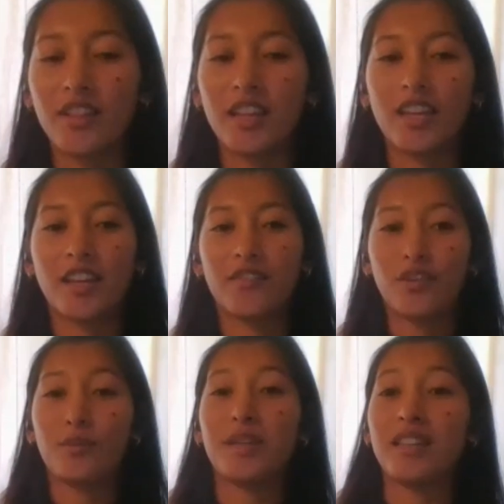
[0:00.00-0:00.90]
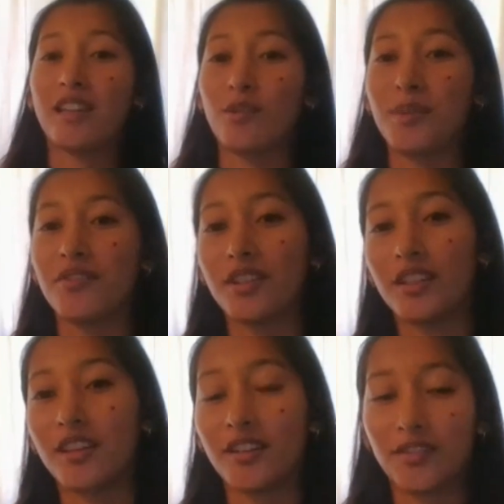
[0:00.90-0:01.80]
like for me, that'll be really
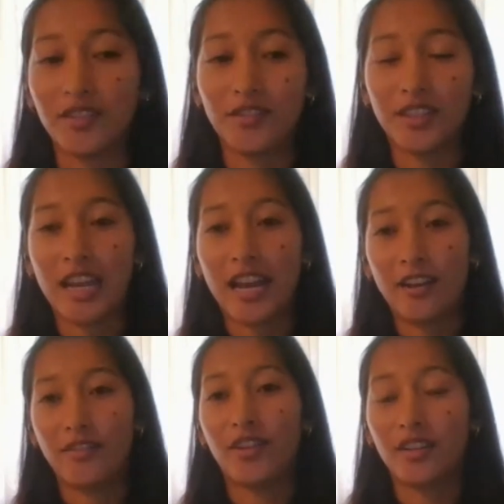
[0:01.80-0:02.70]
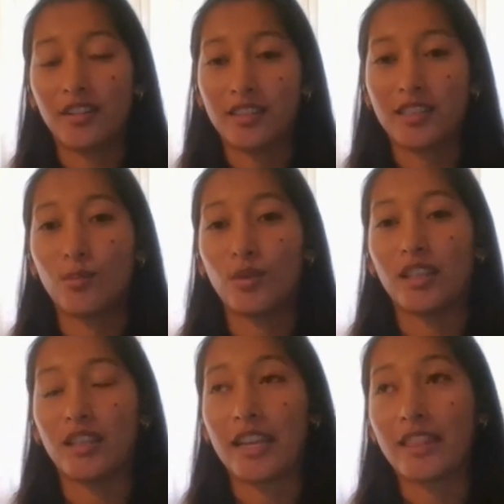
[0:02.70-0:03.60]
good to have
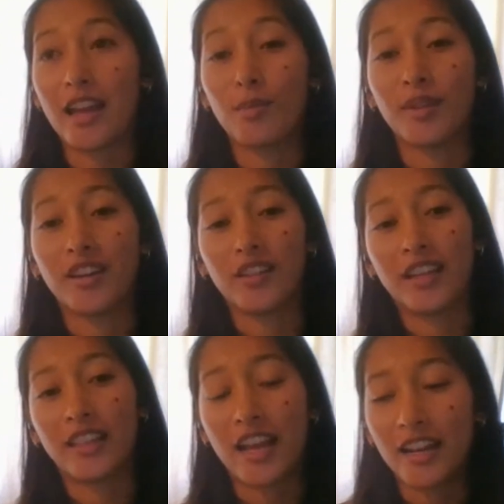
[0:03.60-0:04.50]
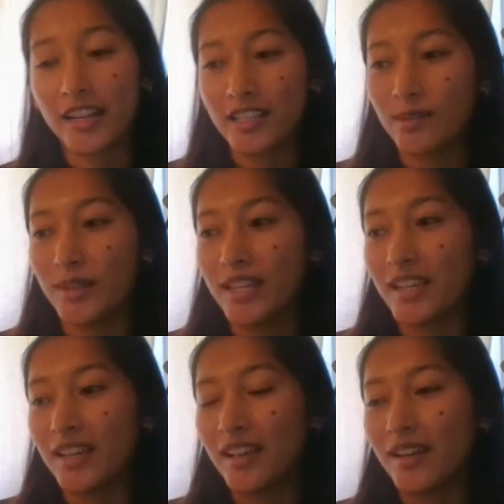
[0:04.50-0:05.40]
someone like that, a player like that next to me.
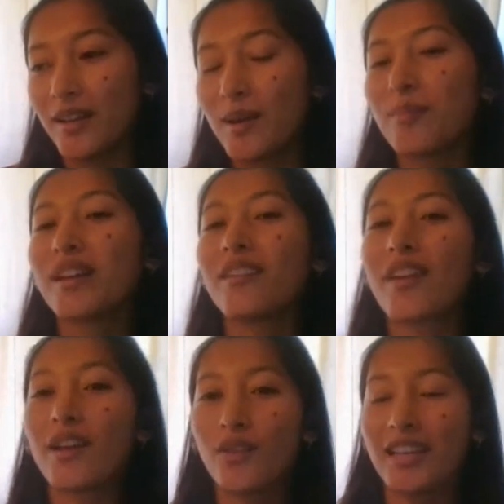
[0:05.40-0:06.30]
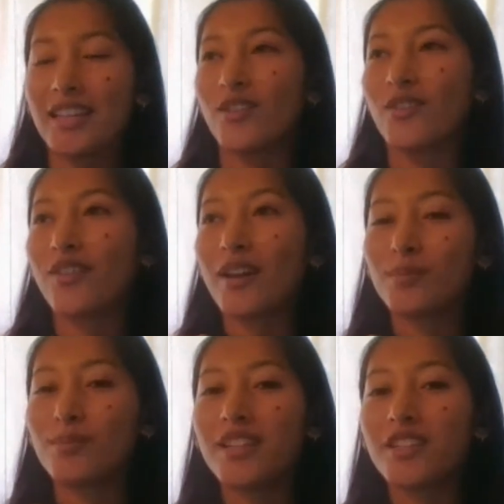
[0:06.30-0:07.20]
But if I was
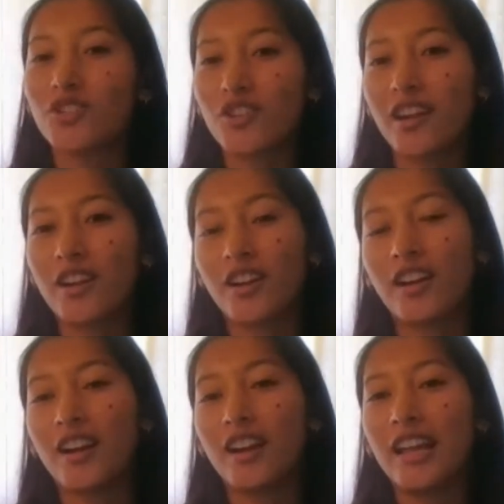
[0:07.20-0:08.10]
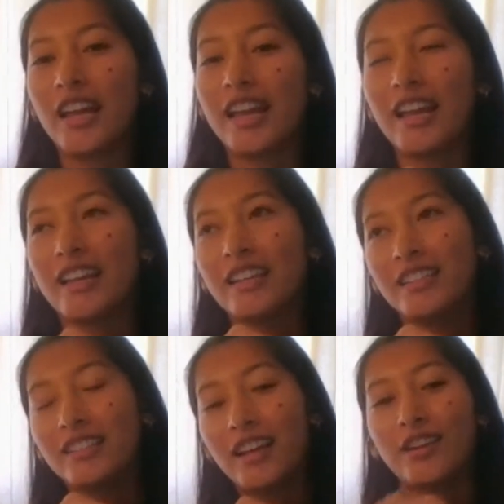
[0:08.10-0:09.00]
playing striker,
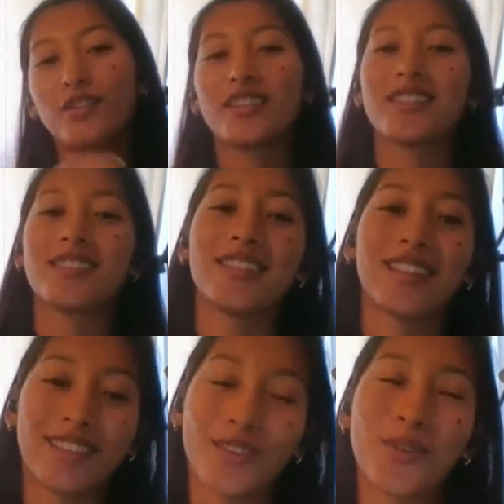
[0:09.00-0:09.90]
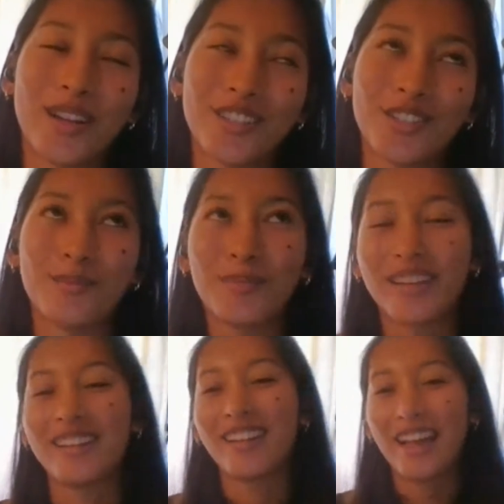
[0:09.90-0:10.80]
and I know this isn't like the question,
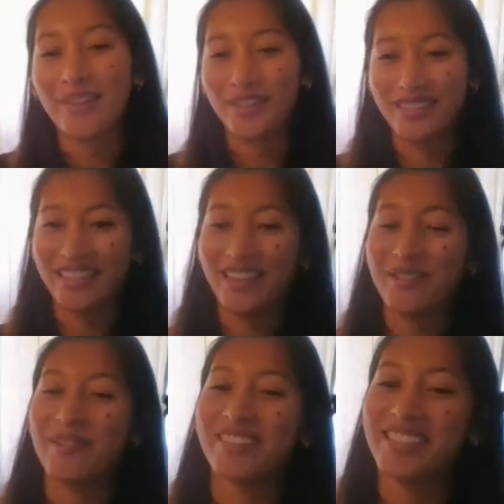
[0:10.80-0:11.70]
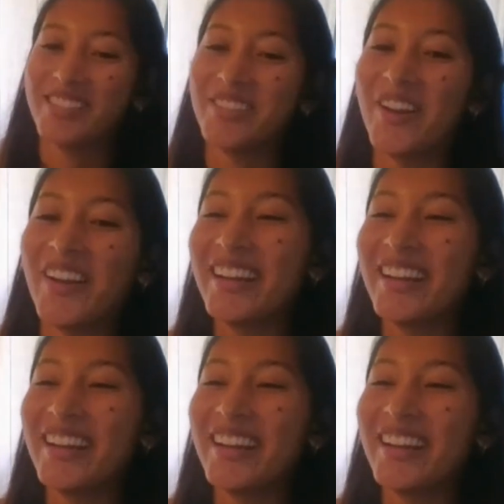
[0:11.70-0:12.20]
but I was thinking about this a lot.